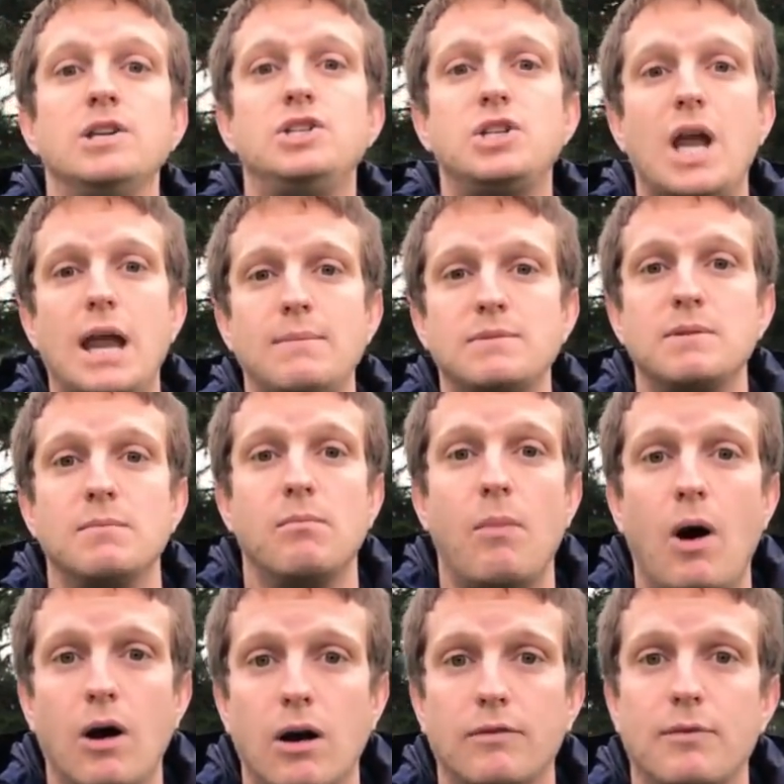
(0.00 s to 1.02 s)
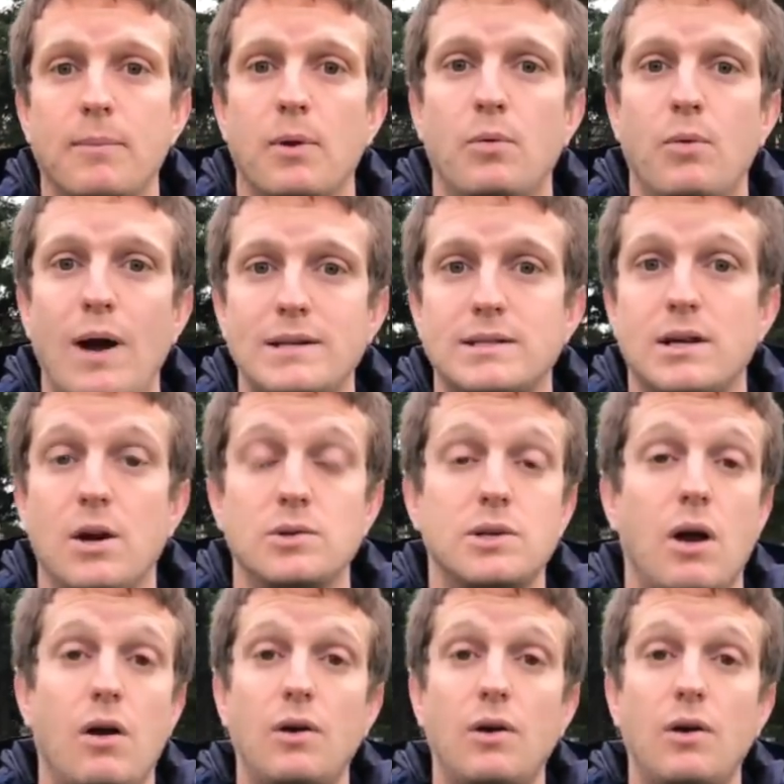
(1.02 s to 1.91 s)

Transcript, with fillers: James Mwaura from the West Coast,